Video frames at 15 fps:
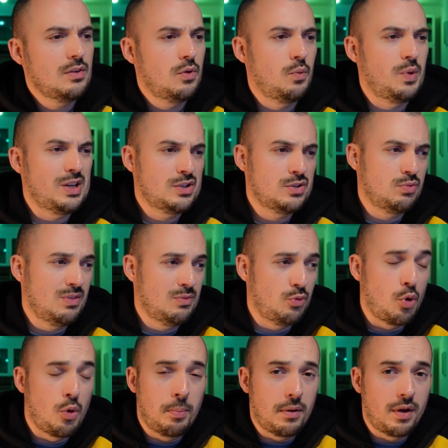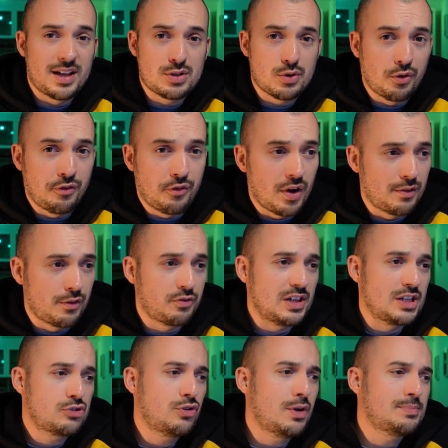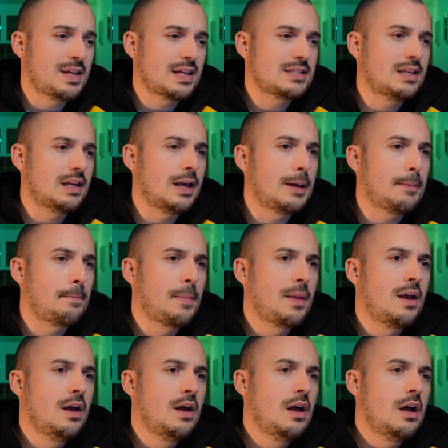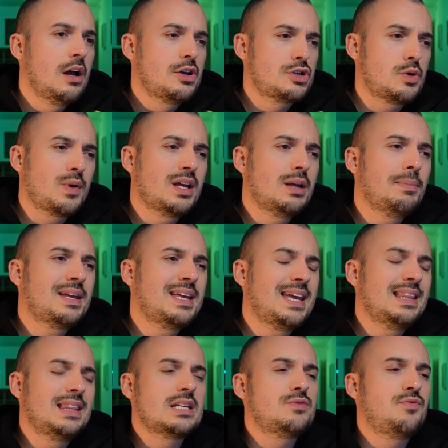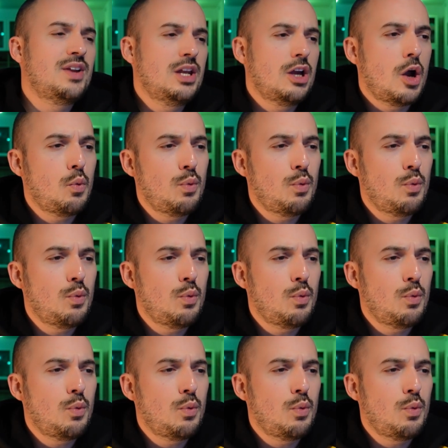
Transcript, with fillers: which will apply to all five of these Crypteks today. So we're going to begin this video